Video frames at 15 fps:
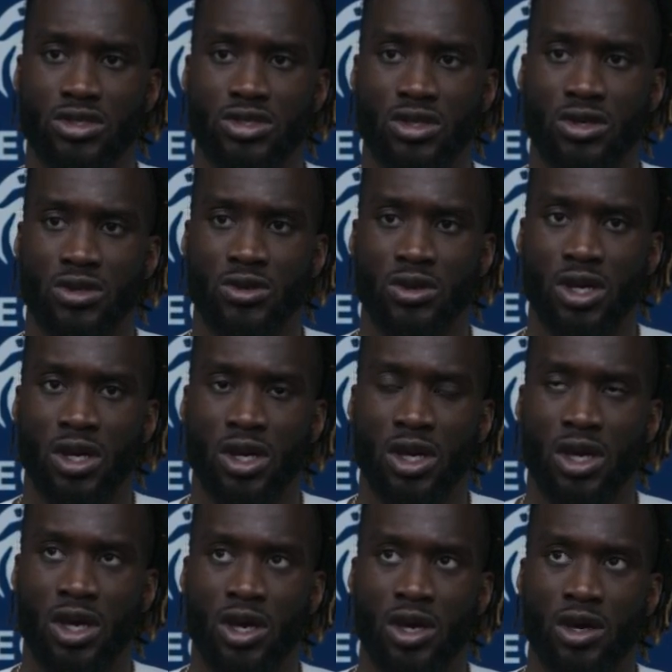So
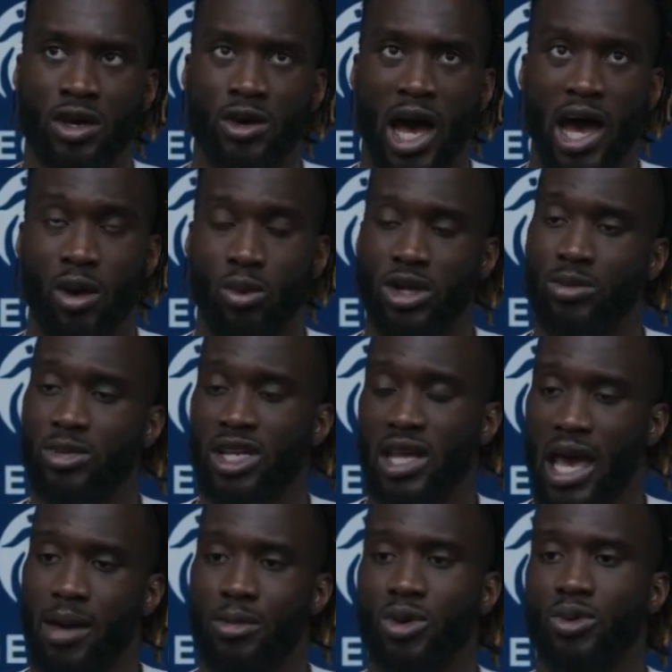I would have been
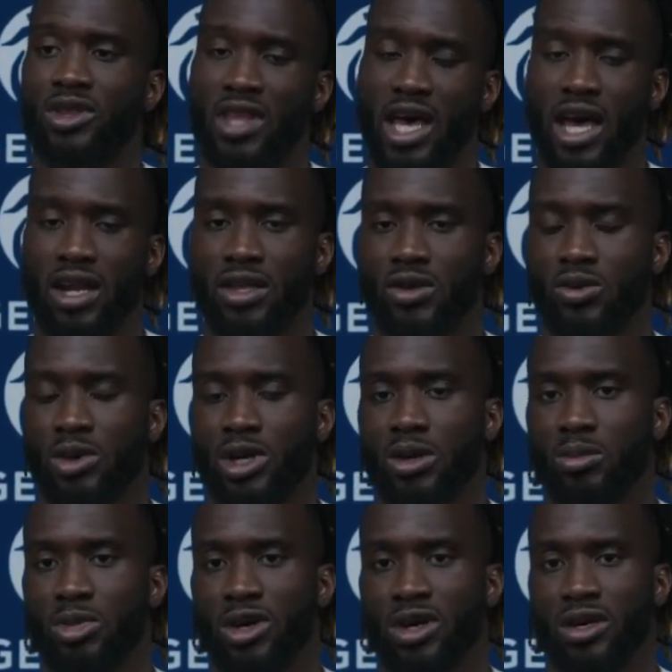happy with that in the
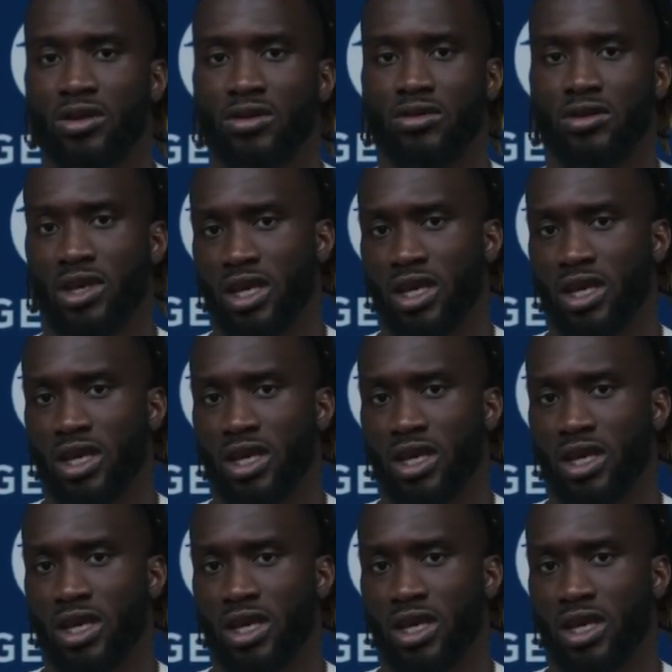win, but